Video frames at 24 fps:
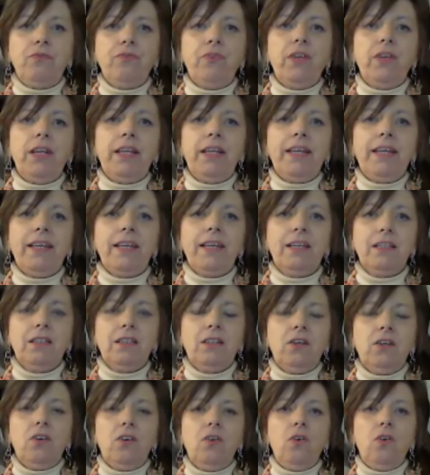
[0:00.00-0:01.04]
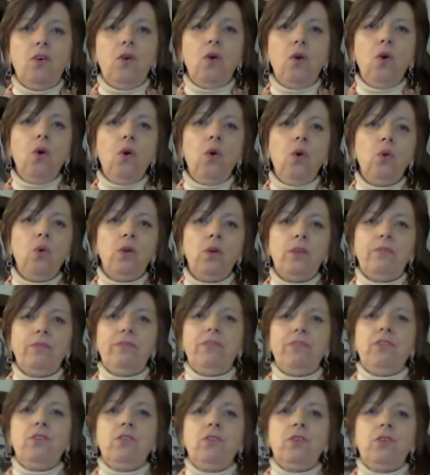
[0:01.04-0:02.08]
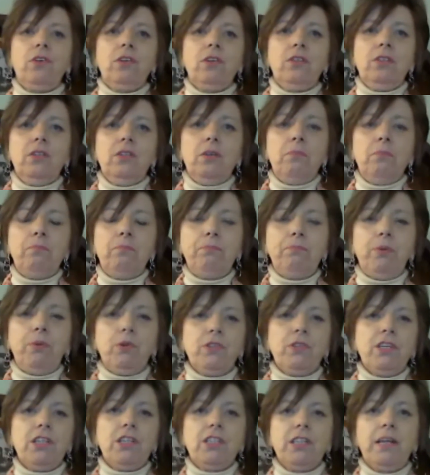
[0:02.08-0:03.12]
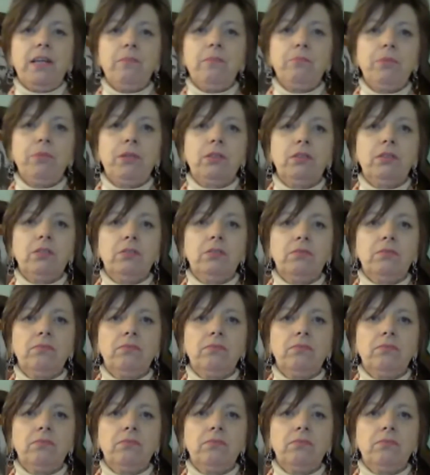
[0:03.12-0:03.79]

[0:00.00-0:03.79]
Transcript: filling all of your body temple,